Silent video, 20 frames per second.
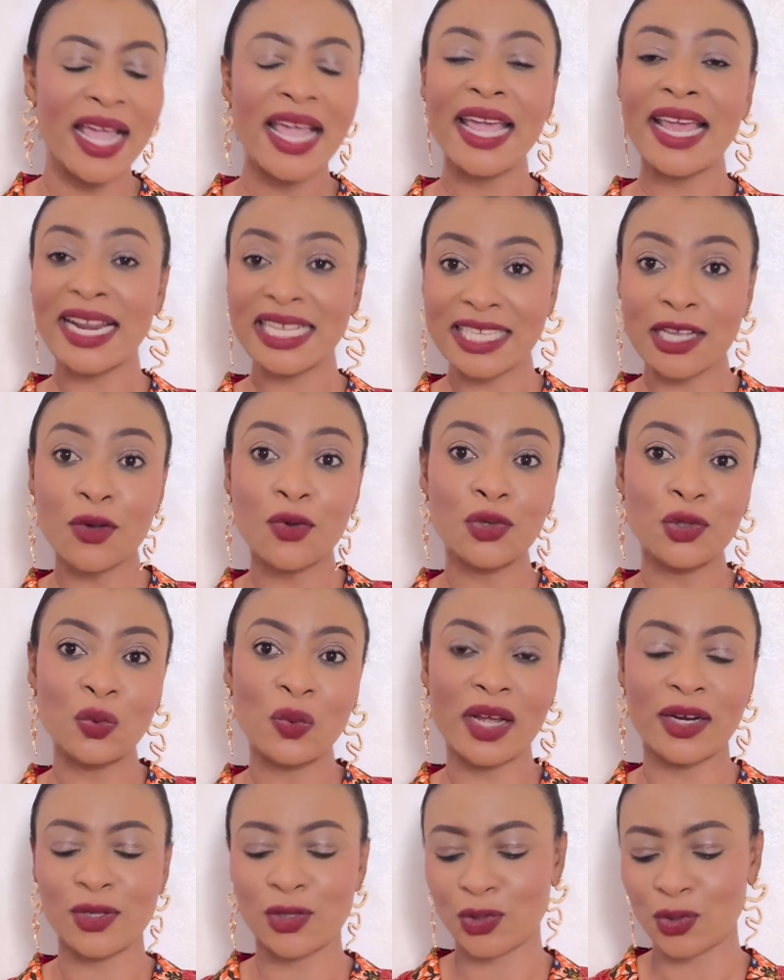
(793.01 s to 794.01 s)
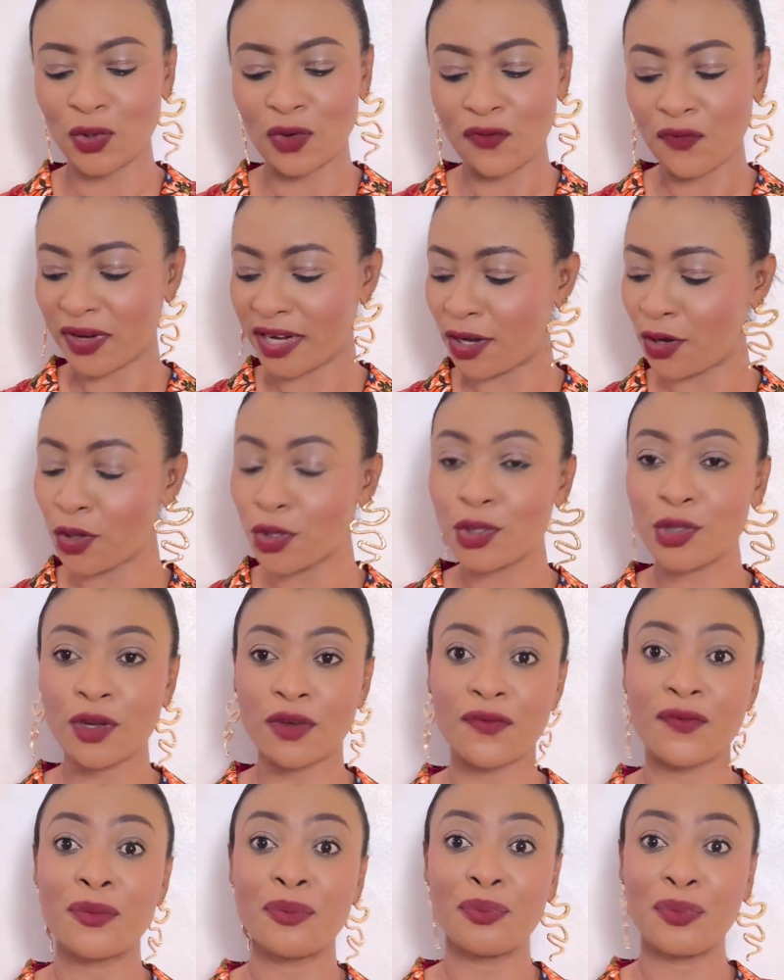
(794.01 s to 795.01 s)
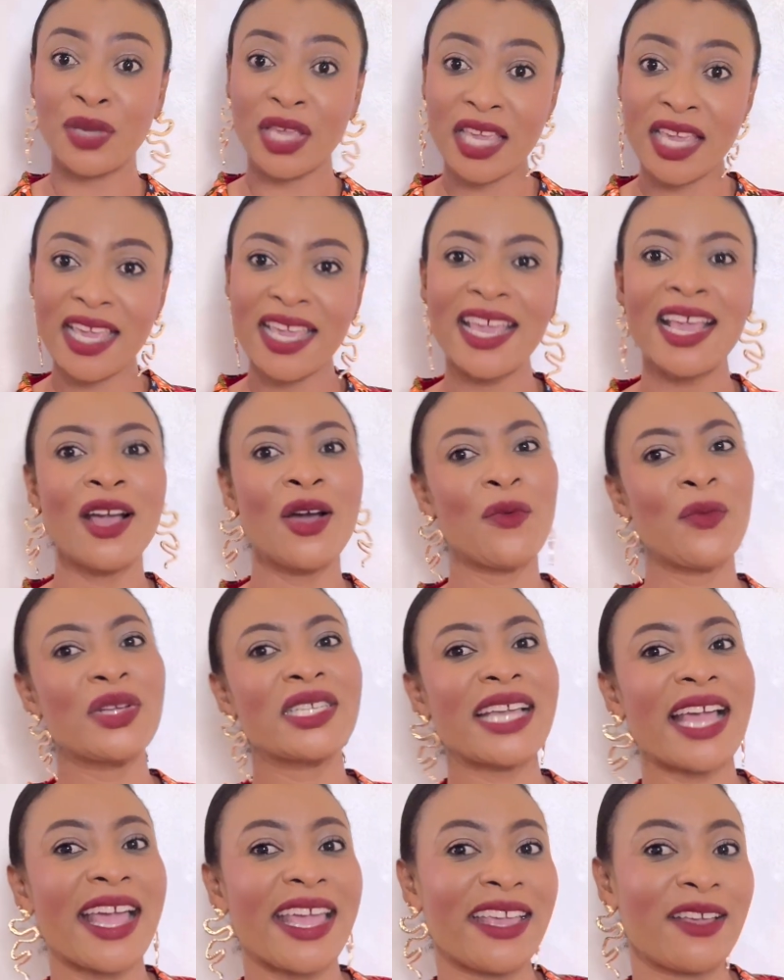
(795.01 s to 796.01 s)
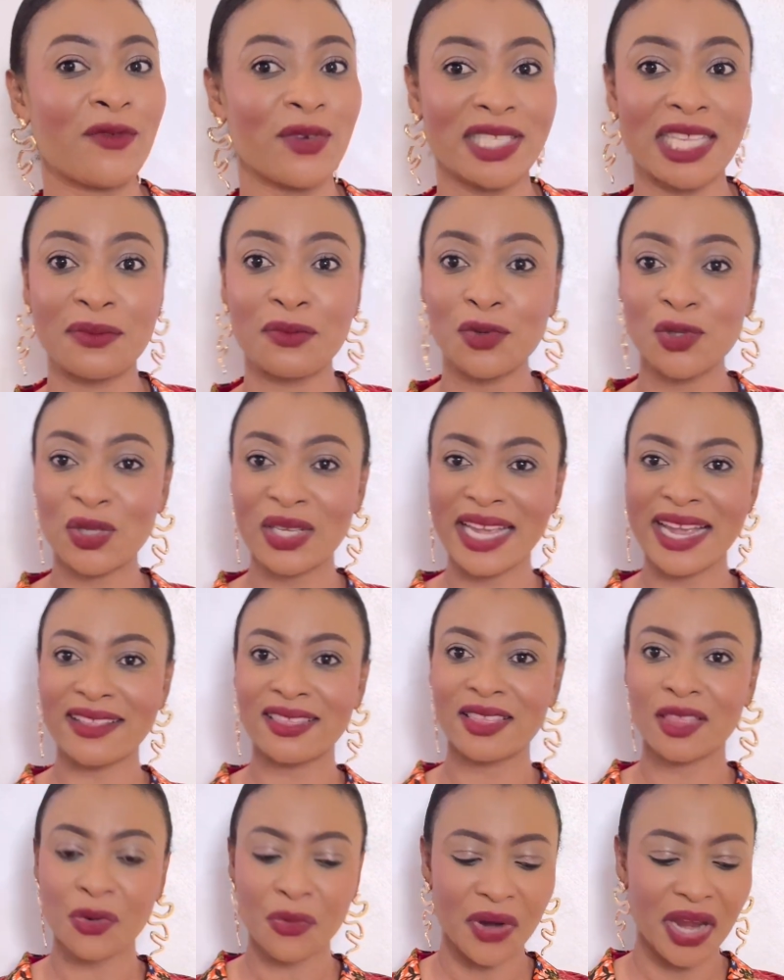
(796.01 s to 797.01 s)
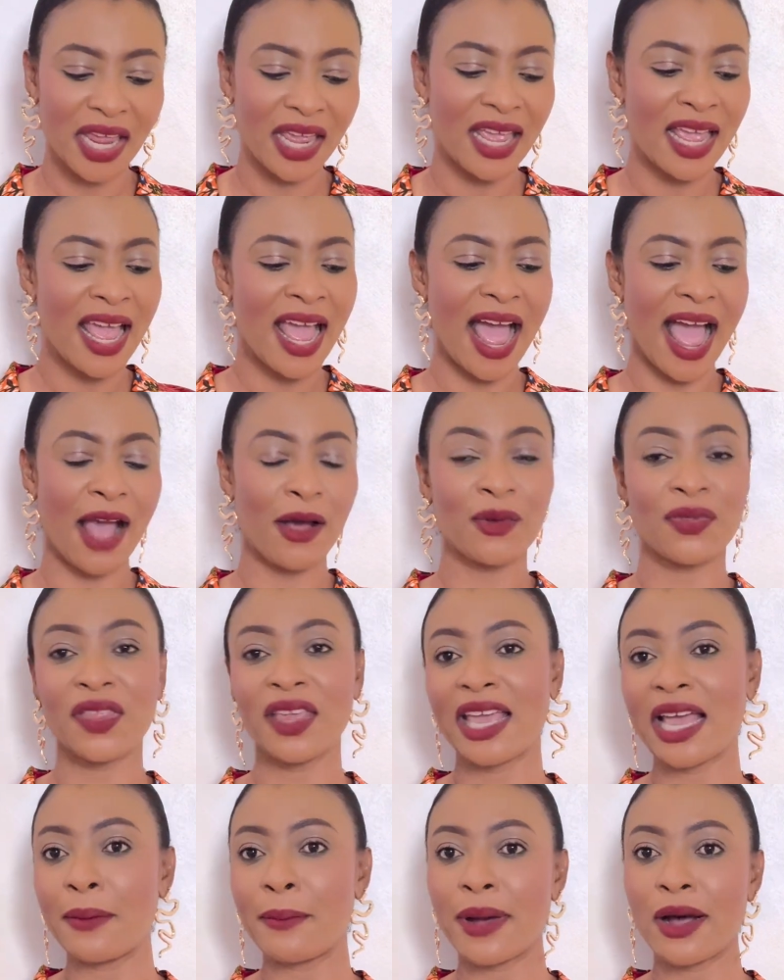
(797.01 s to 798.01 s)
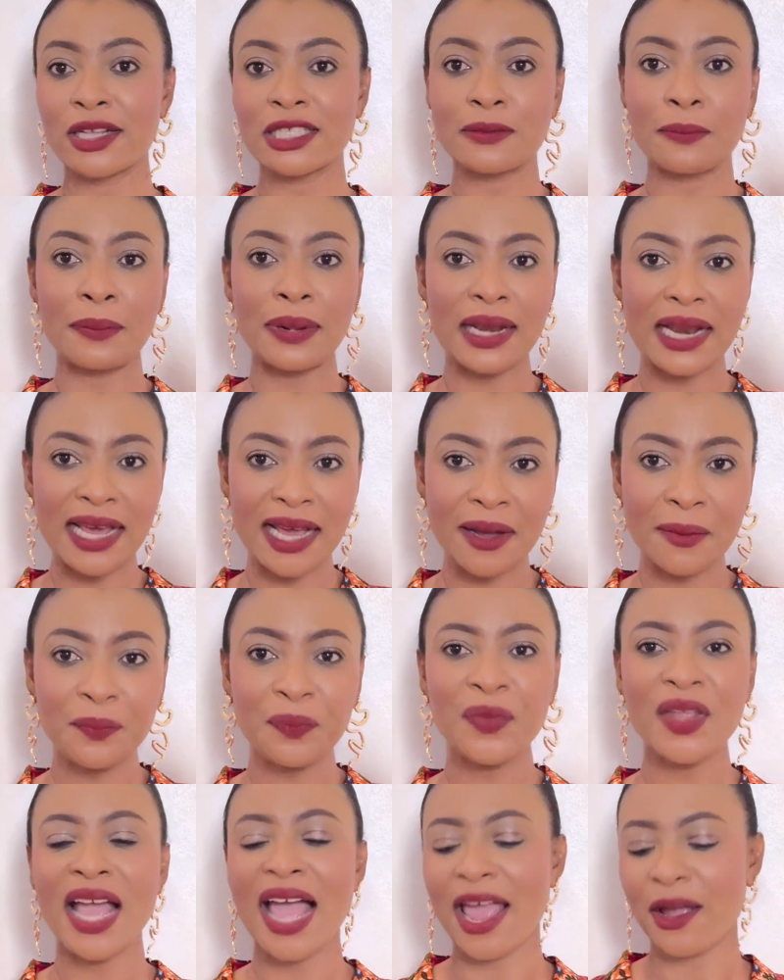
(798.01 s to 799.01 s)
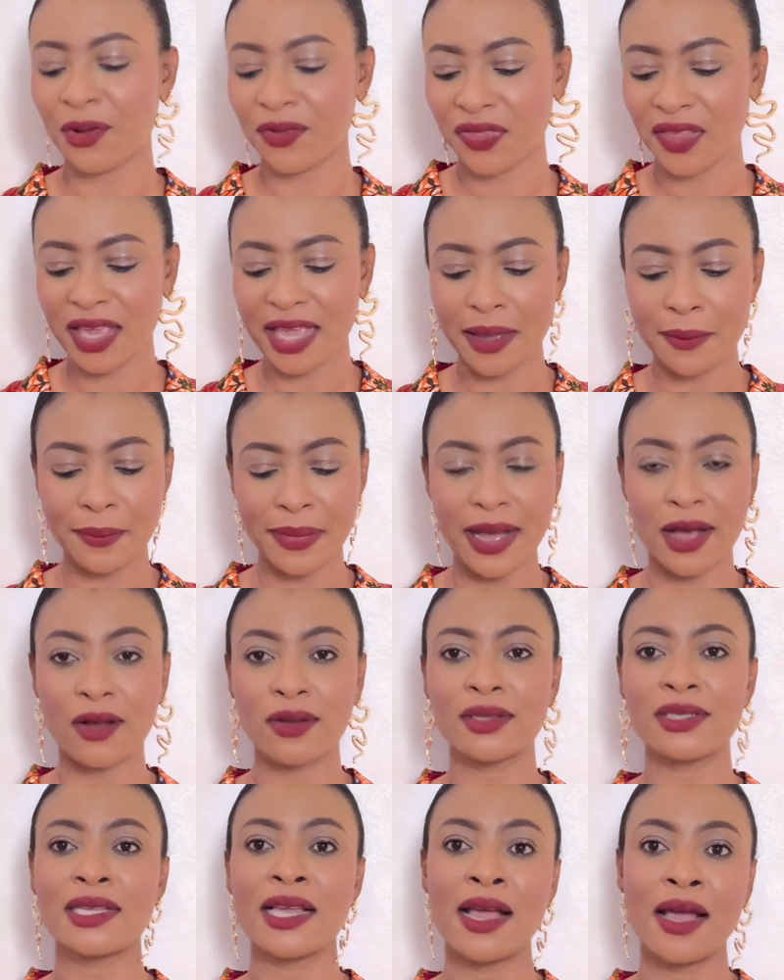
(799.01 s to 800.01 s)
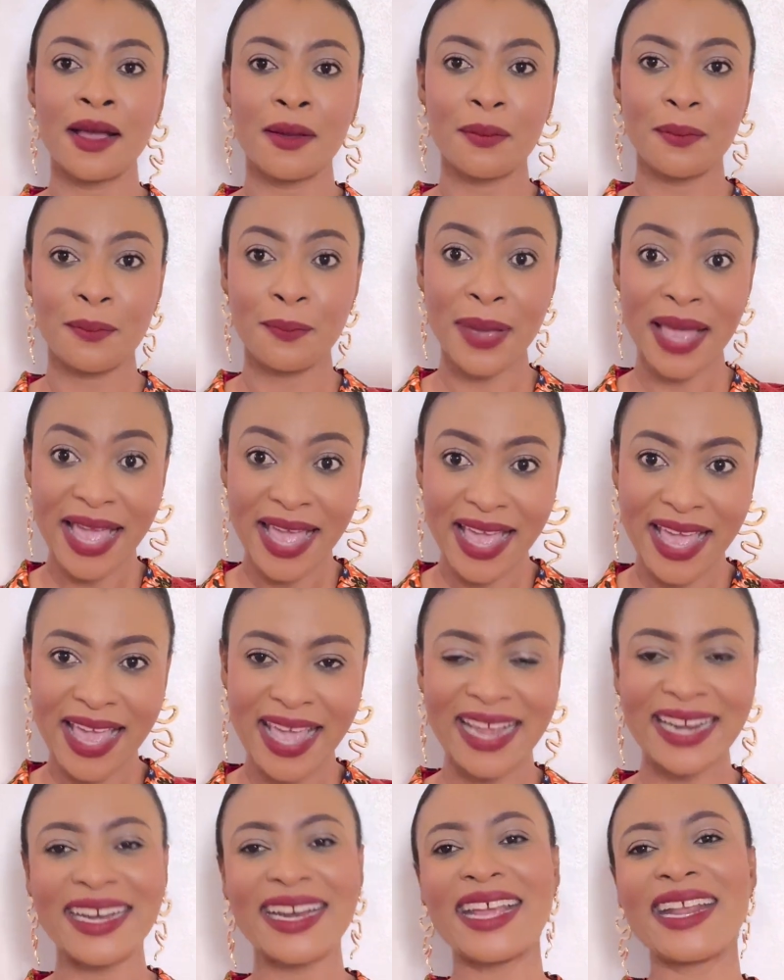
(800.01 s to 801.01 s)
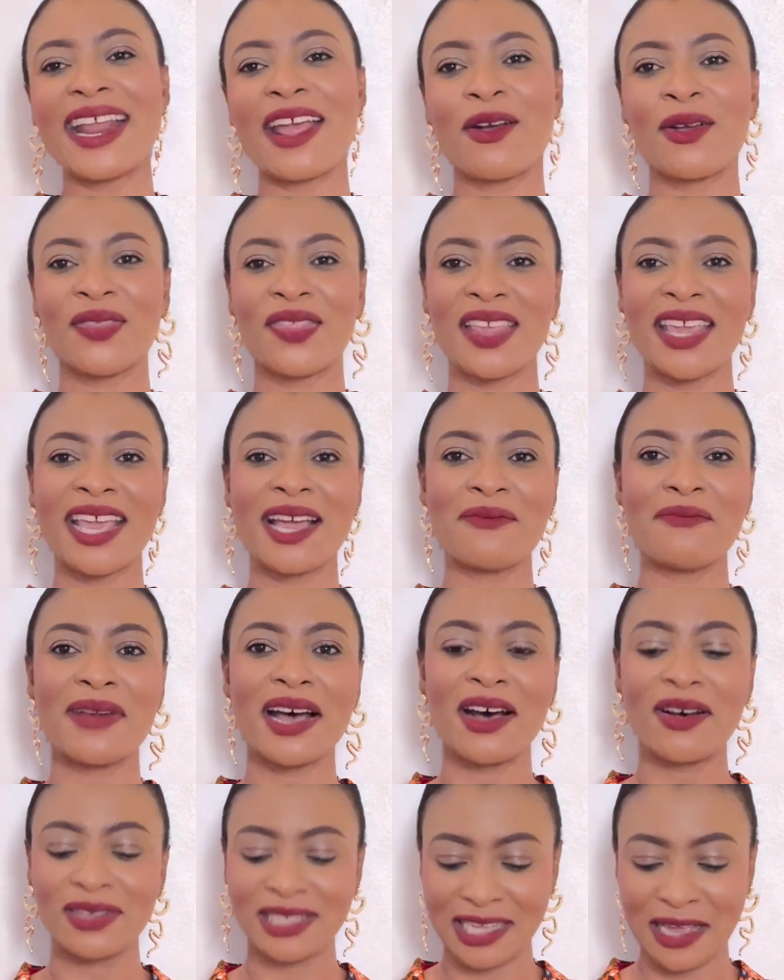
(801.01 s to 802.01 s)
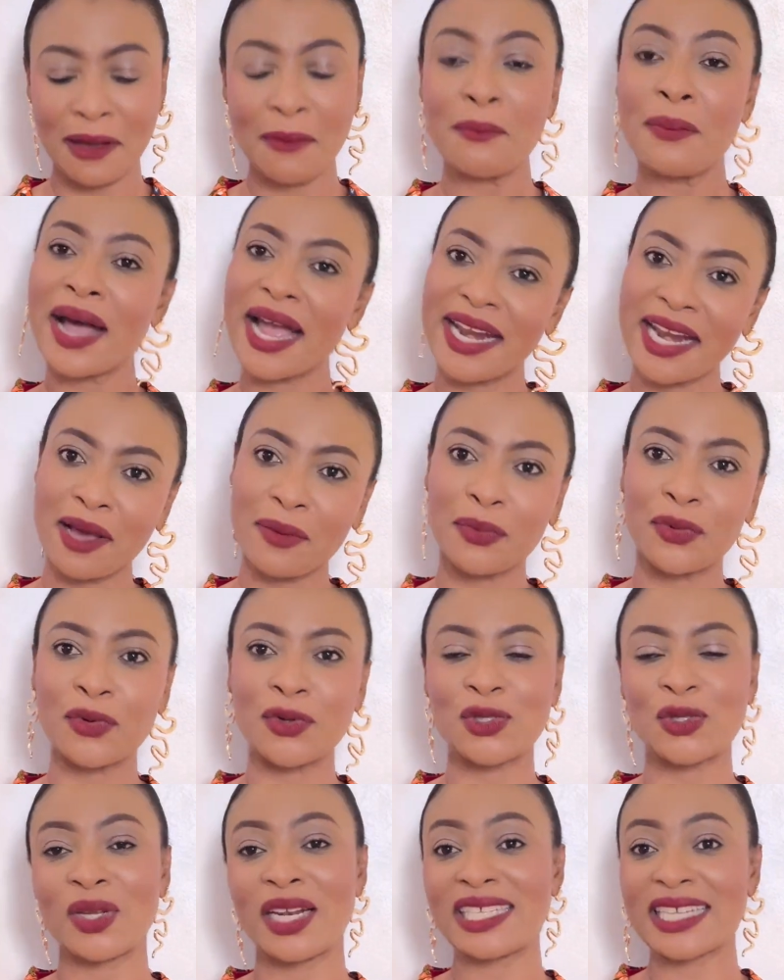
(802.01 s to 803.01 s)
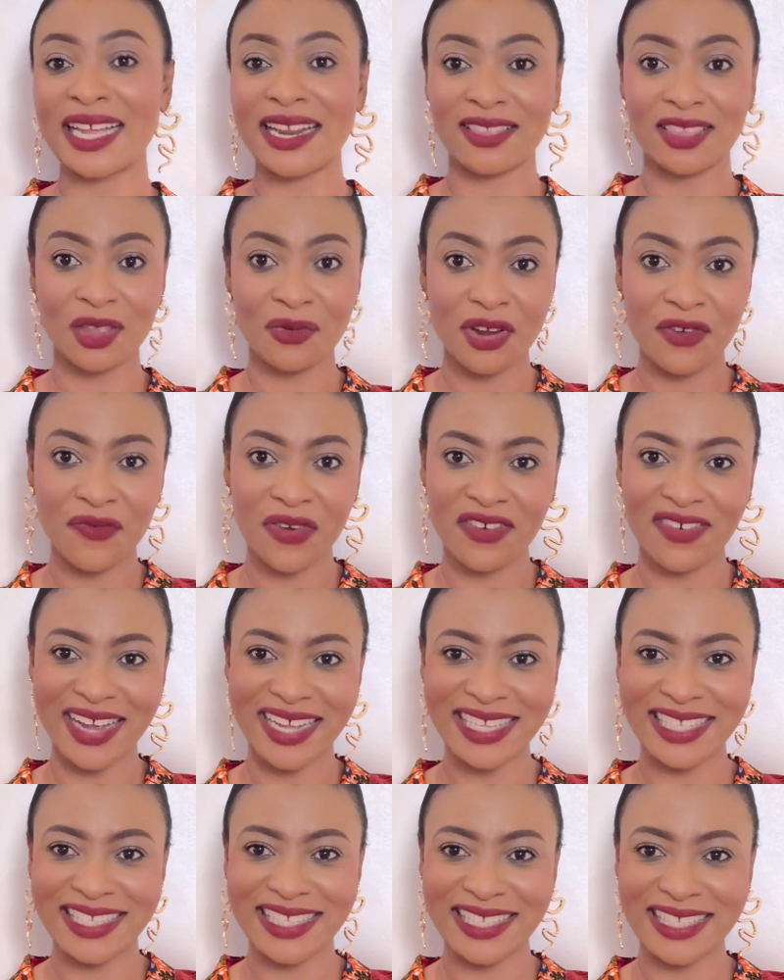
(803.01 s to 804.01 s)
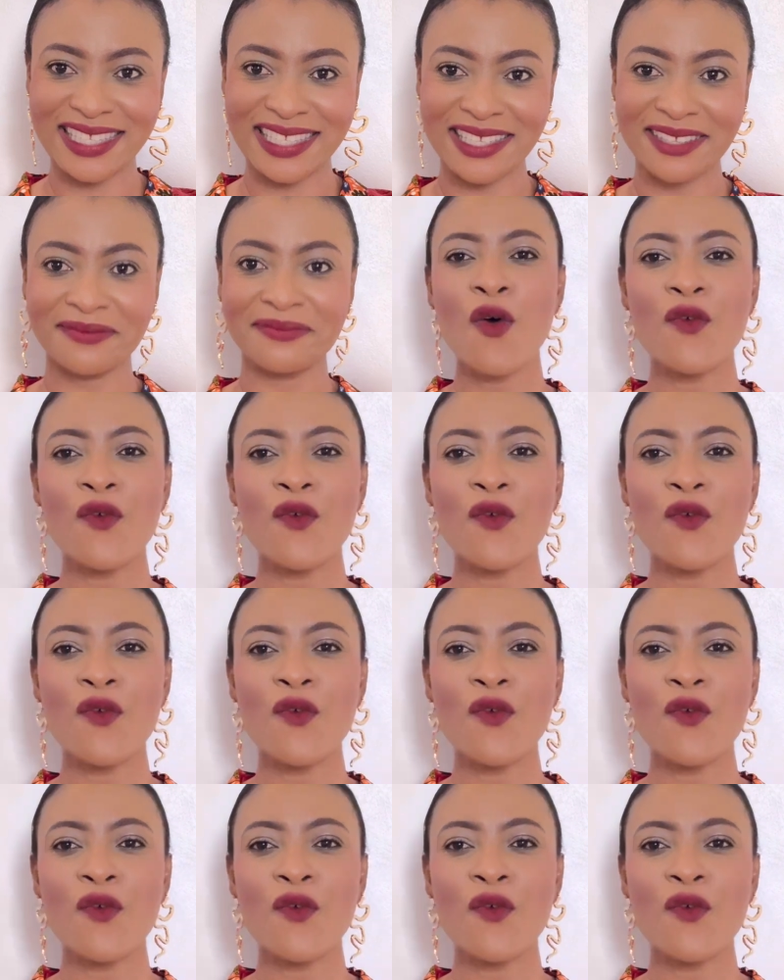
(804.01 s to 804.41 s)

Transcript: It is a good one. So for the notes of P, which I was able to get 3, I could think about plum, I could think about pear, and then I could think about pineapple. So these are the 3 fragrances.